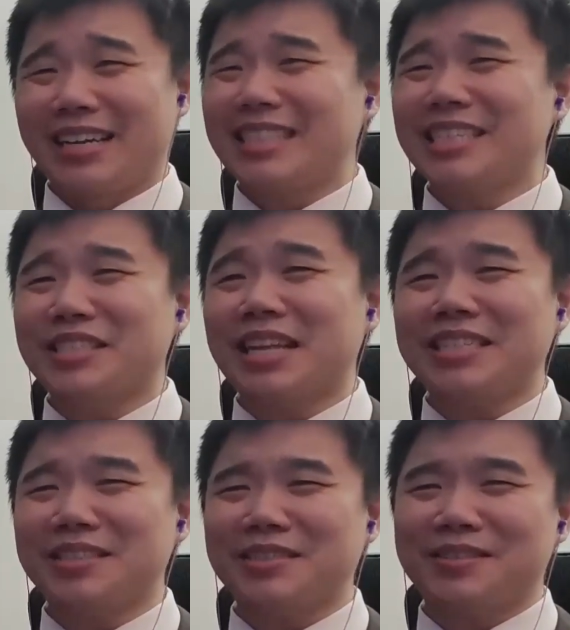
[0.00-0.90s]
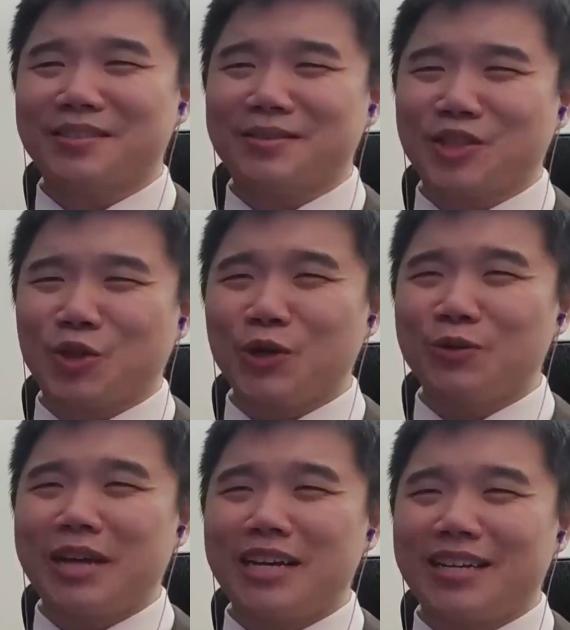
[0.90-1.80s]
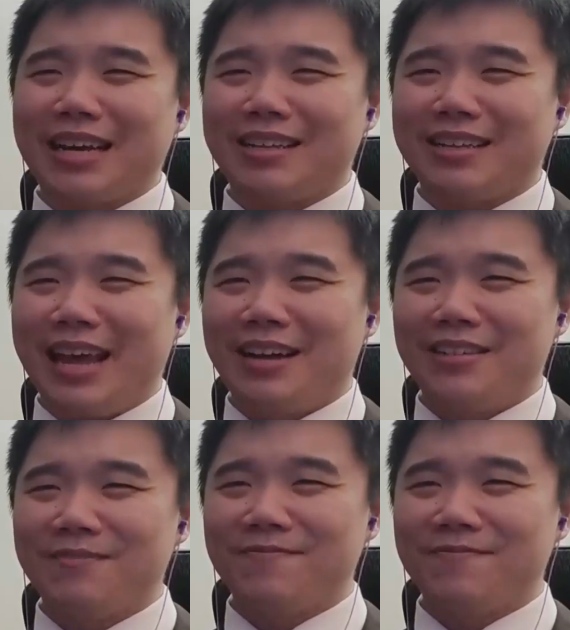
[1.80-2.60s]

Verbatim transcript: That's a screw, not a nail.